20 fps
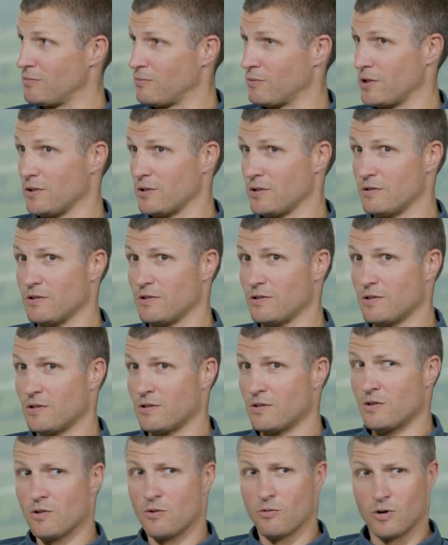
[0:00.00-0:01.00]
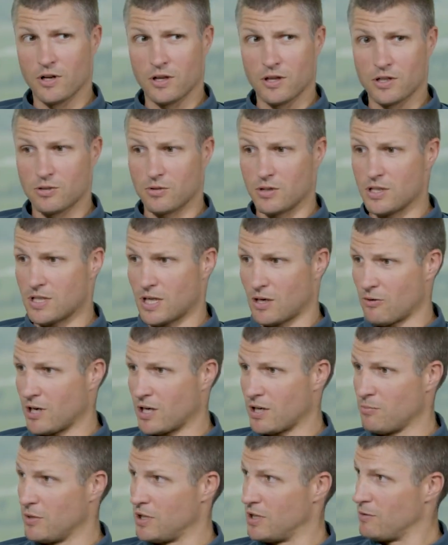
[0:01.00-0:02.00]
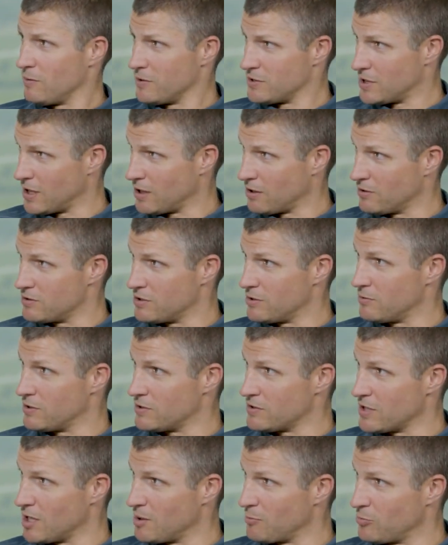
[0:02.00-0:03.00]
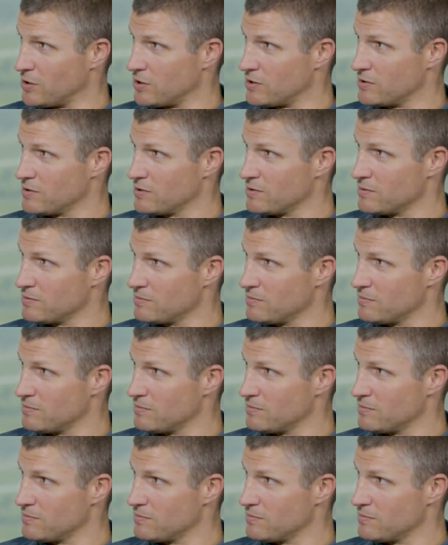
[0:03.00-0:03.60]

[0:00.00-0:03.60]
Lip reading: And one of the trees I recommended was an Arizona cypress